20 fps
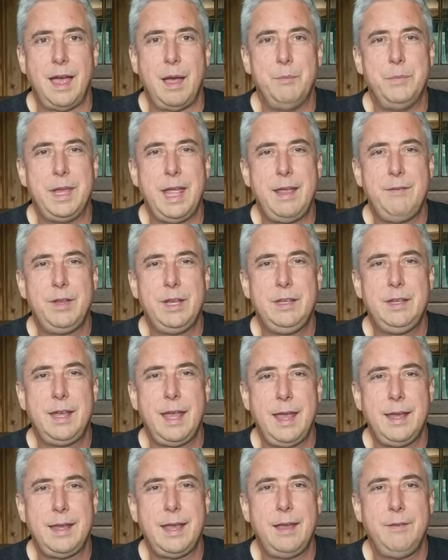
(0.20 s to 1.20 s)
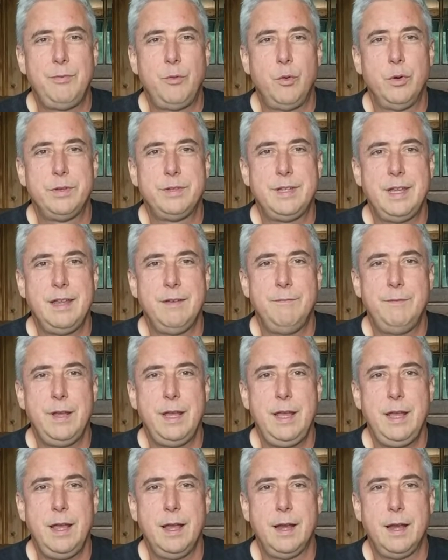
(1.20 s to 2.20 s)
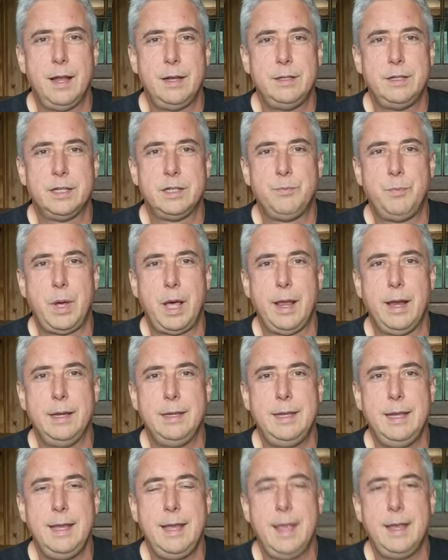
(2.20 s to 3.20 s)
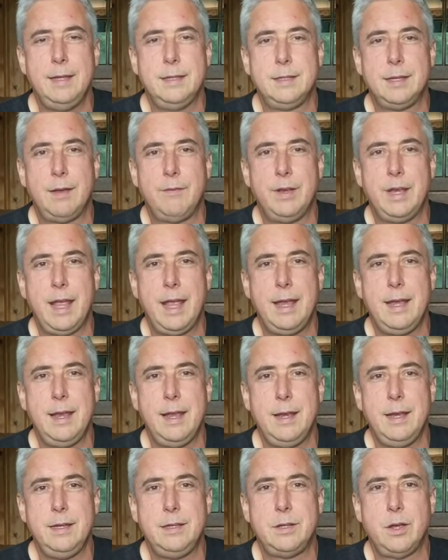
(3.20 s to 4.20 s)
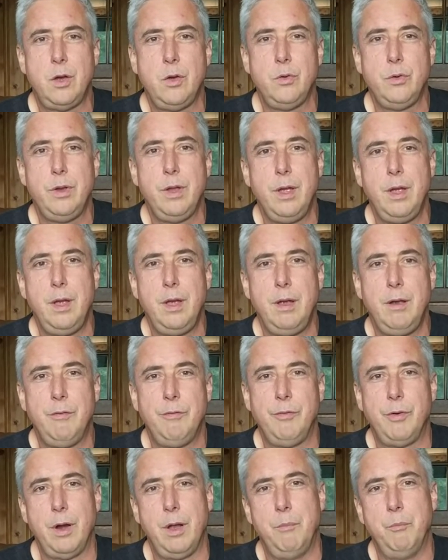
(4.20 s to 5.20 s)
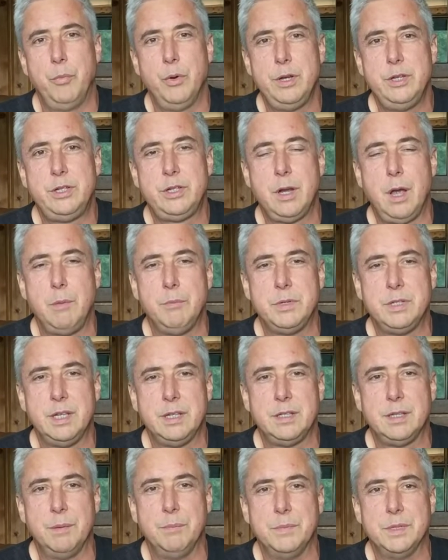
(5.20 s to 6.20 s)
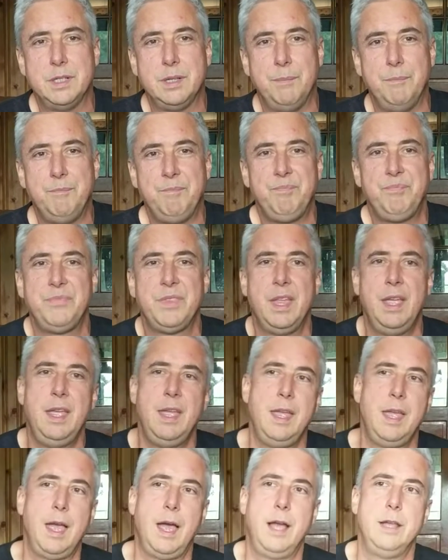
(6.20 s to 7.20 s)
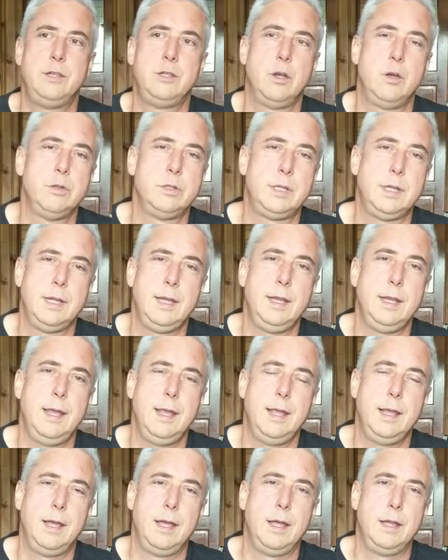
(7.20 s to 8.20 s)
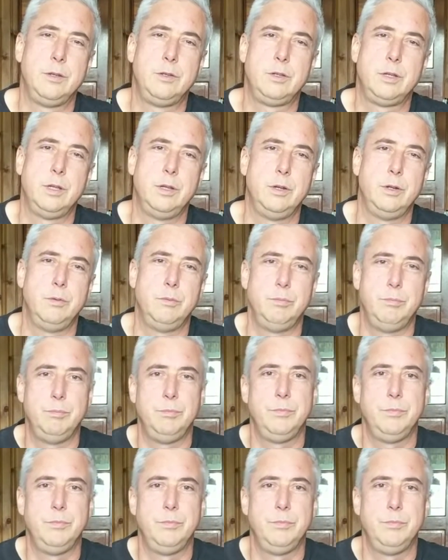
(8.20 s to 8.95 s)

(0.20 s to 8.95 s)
I'm David, KK4CNV, and I just bought a D878 Anytone from Bridgecom Systems. I chose to, uh, to